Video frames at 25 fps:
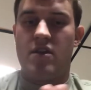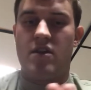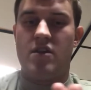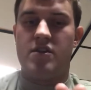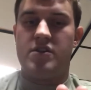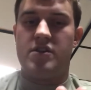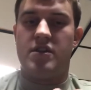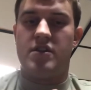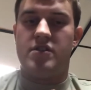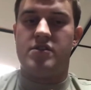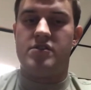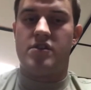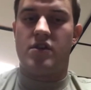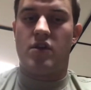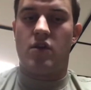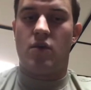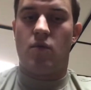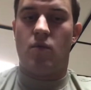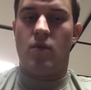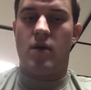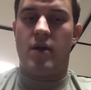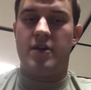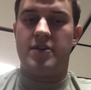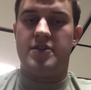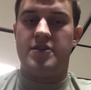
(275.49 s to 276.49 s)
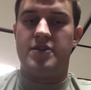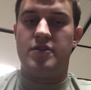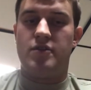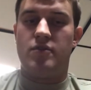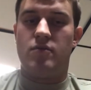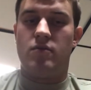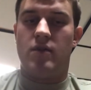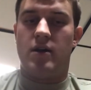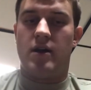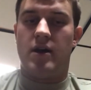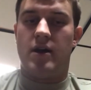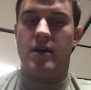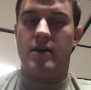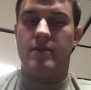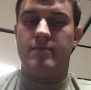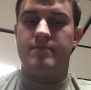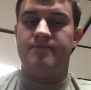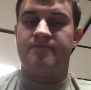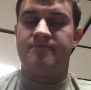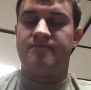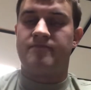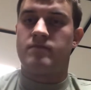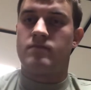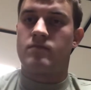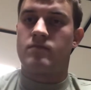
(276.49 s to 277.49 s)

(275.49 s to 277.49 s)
Is you're going to want to,